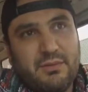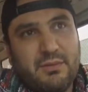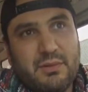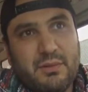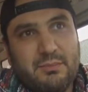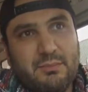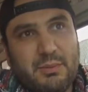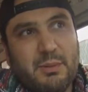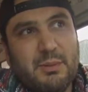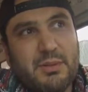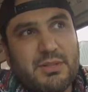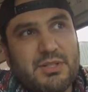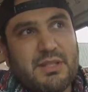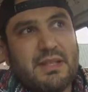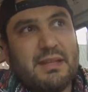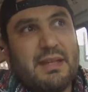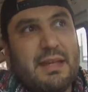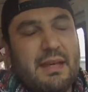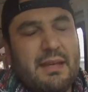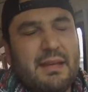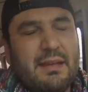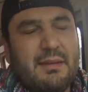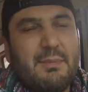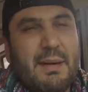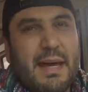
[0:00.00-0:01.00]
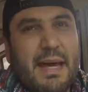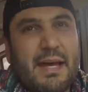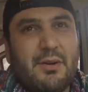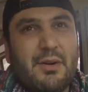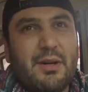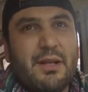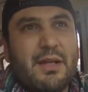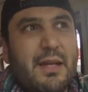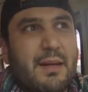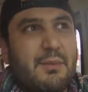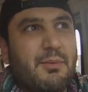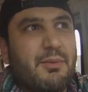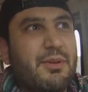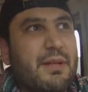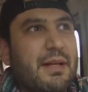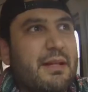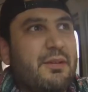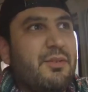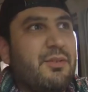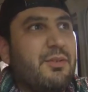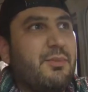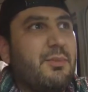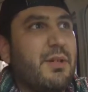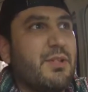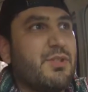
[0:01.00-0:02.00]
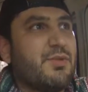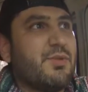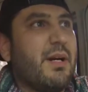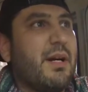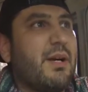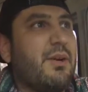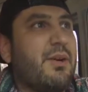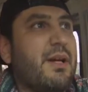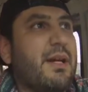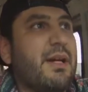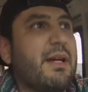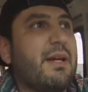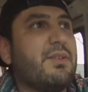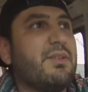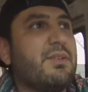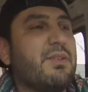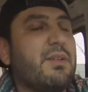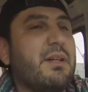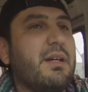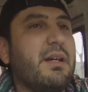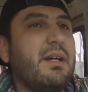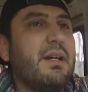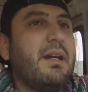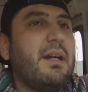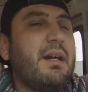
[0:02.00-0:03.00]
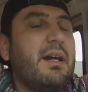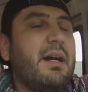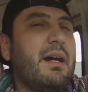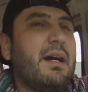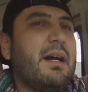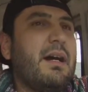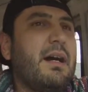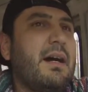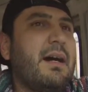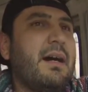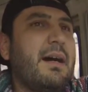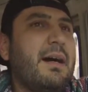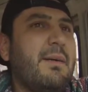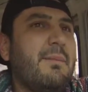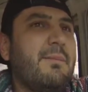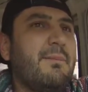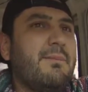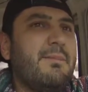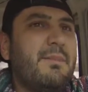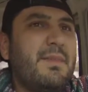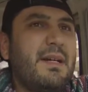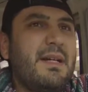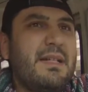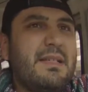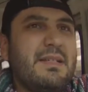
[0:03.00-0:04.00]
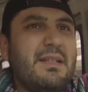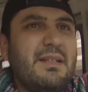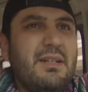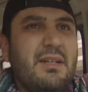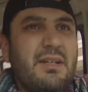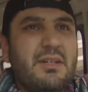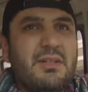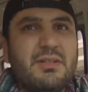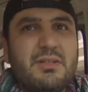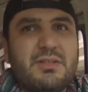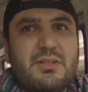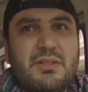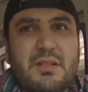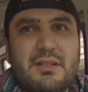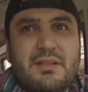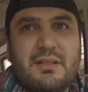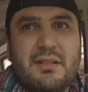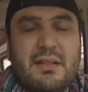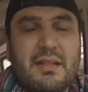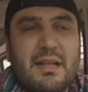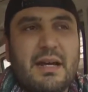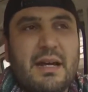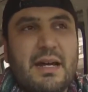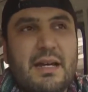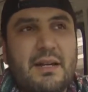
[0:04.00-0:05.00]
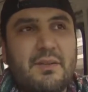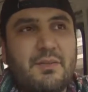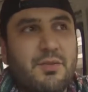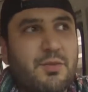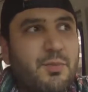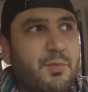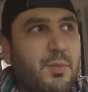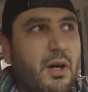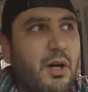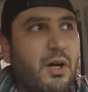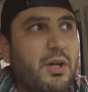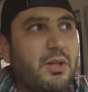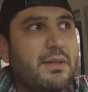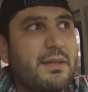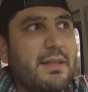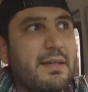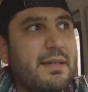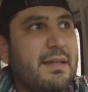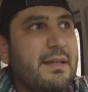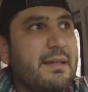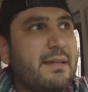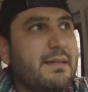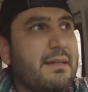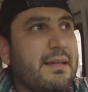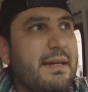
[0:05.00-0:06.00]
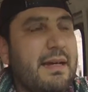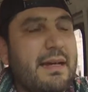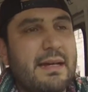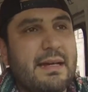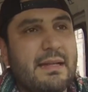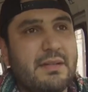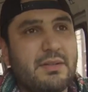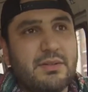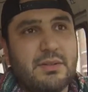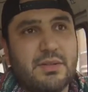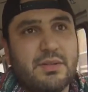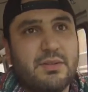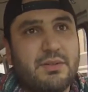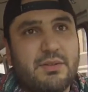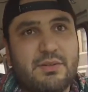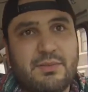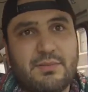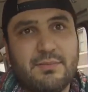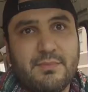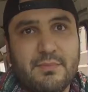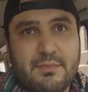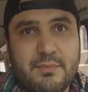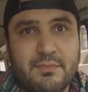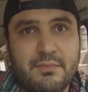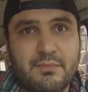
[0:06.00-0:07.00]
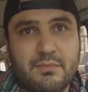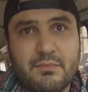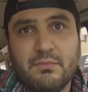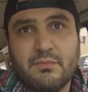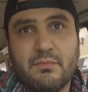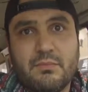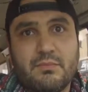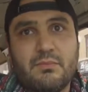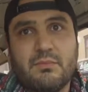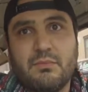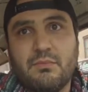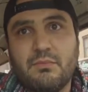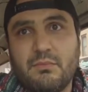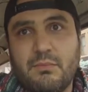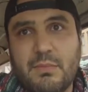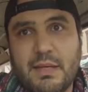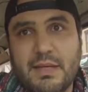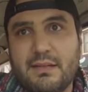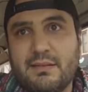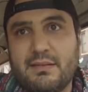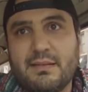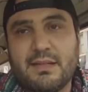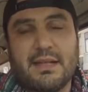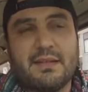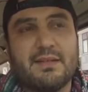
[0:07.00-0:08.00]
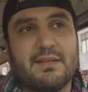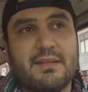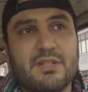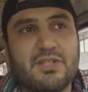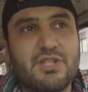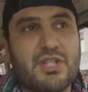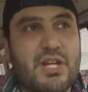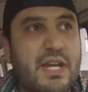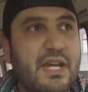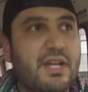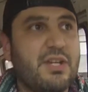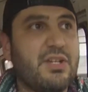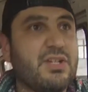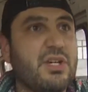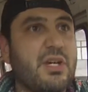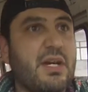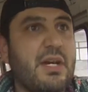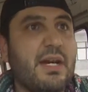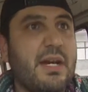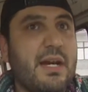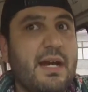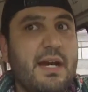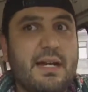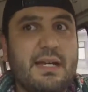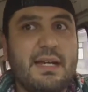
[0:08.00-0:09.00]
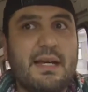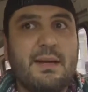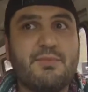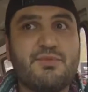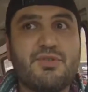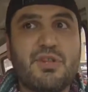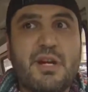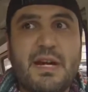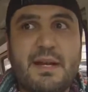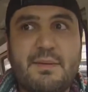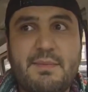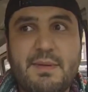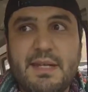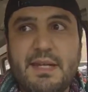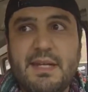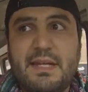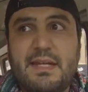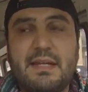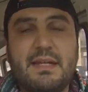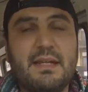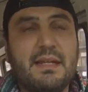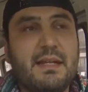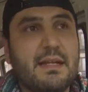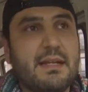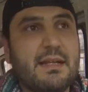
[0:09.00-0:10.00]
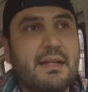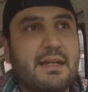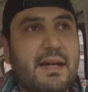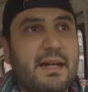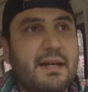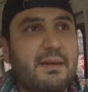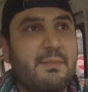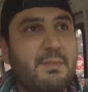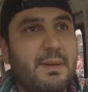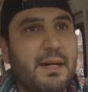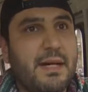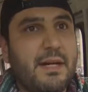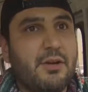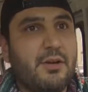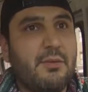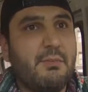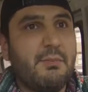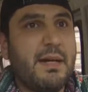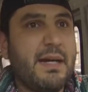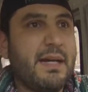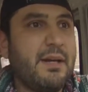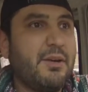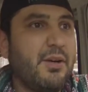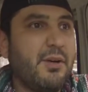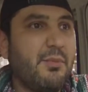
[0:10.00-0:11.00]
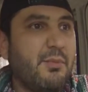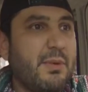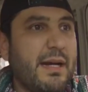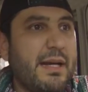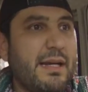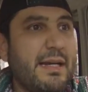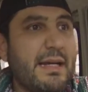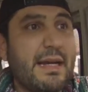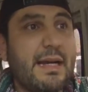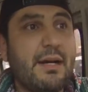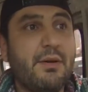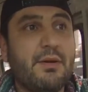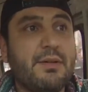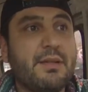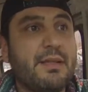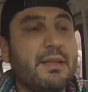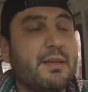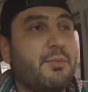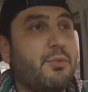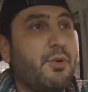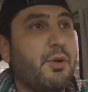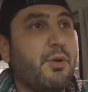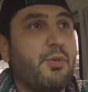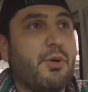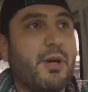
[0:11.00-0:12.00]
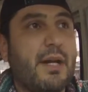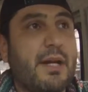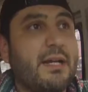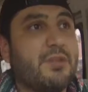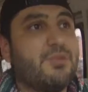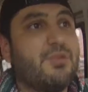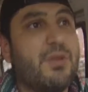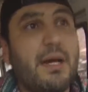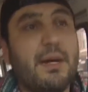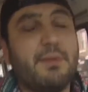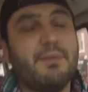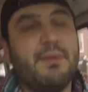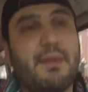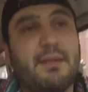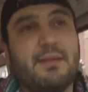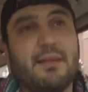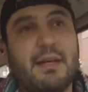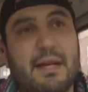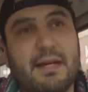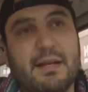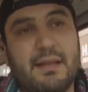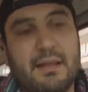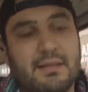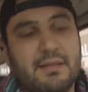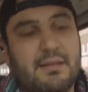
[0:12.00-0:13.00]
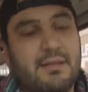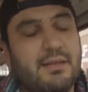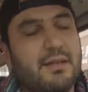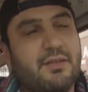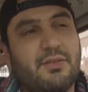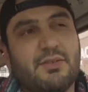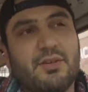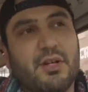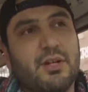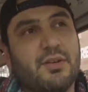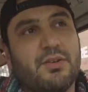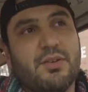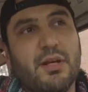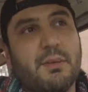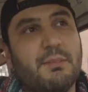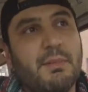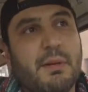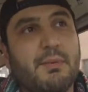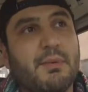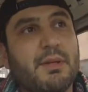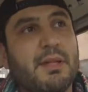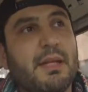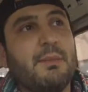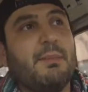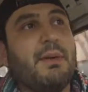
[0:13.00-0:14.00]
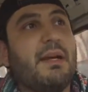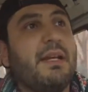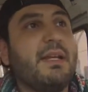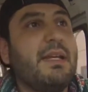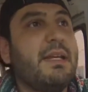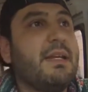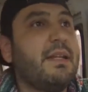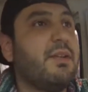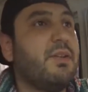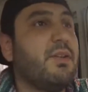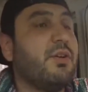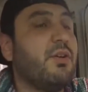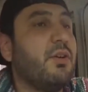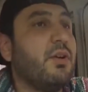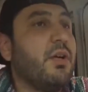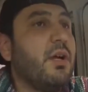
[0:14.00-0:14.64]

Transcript: pretty much the battery cables, not too much wiring actually. And you know, just a lot of small things that just make sense to change. I kept driving it, got it better and better, and right now it's at the point where I can drive this. This thing starts up every time I need it to,